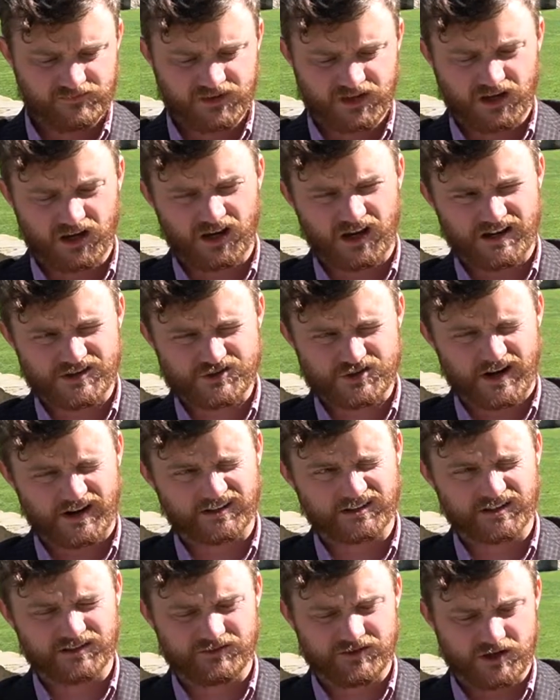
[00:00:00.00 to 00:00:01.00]
I tried
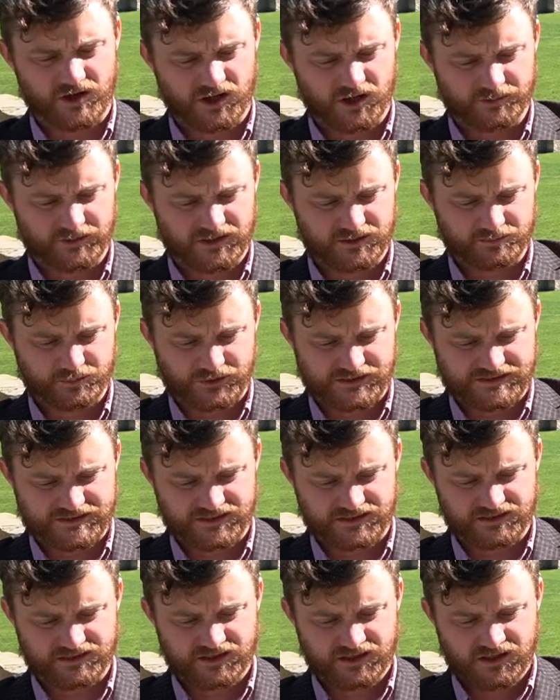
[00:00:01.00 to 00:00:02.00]
to leave the argument
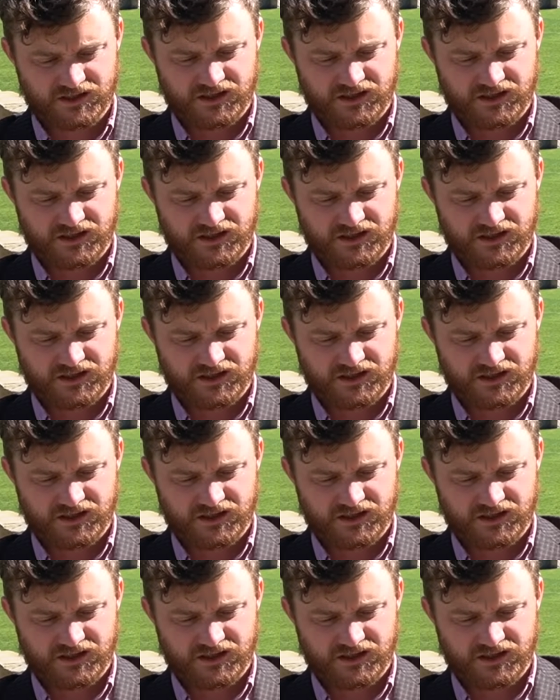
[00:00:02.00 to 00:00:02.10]
implicit